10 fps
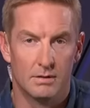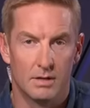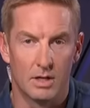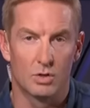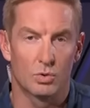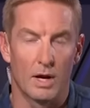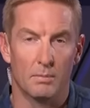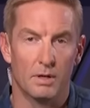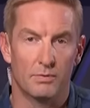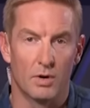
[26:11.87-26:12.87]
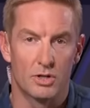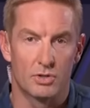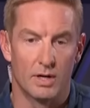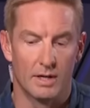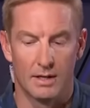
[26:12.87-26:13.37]
incredibly
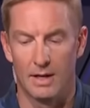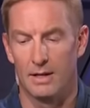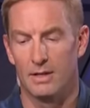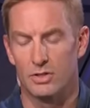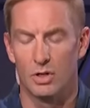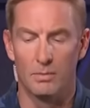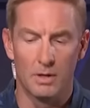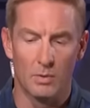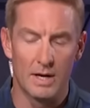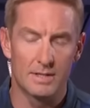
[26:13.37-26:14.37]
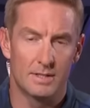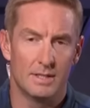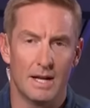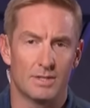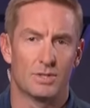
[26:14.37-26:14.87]
frustrated. And in so many ways,
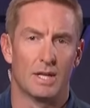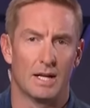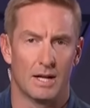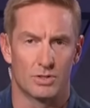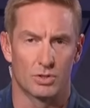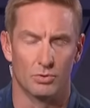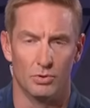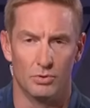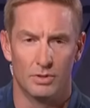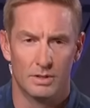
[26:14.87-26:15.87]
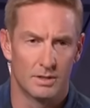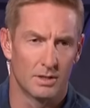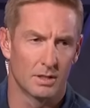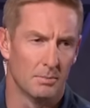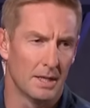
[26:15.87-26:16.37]
yes, they got screwed. Did
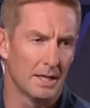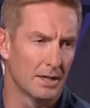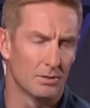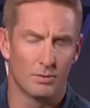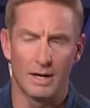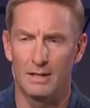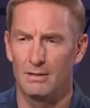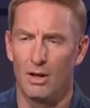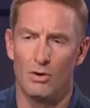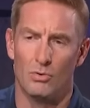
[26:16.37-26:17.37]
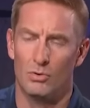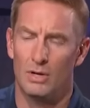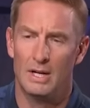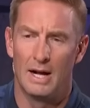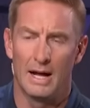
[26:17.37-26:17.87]
the committee get it right? No.
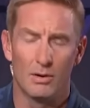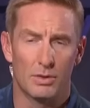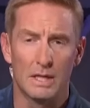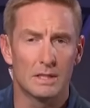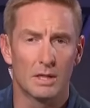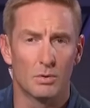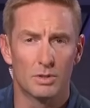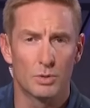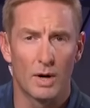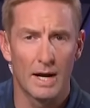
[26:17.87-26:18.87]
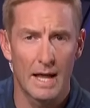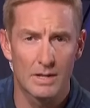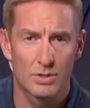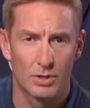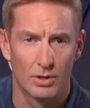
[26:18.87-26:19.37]
I don't think there was a right
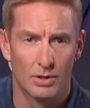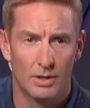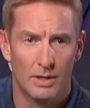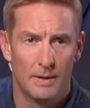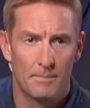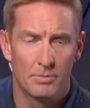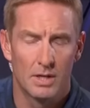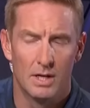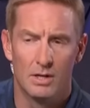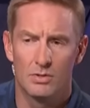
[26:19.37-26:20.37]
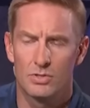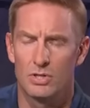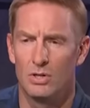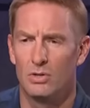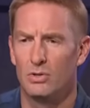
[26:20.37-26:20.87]
answer. You know,
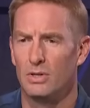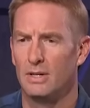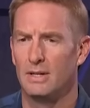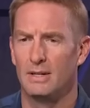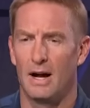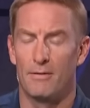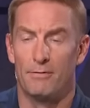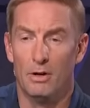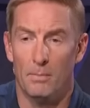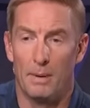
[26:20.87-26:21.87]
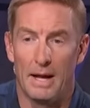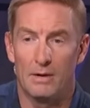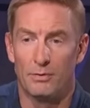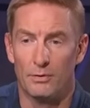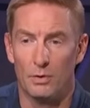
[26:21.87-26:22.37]
so I feel
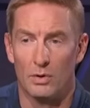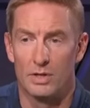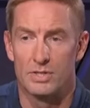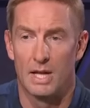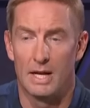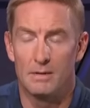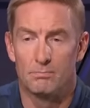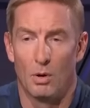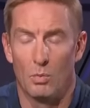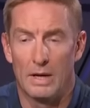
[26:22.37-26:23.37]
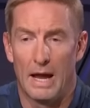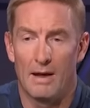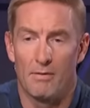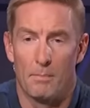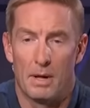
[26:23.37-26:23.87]
bad for Florida State, but we
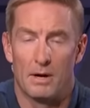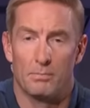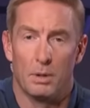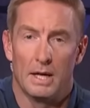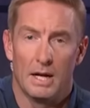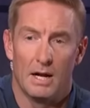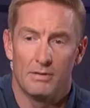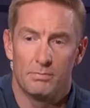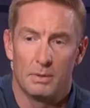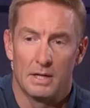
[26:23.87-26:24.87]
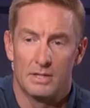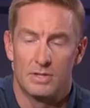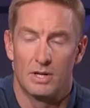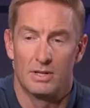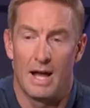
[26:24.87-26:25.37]
have a better playoff
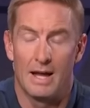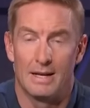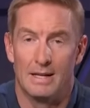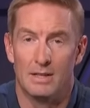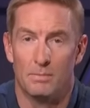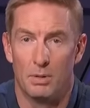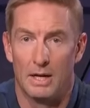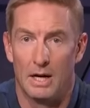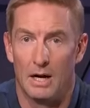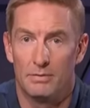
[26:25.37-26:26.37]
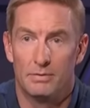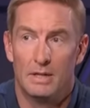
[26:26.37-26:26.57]
because they're not in the playoff.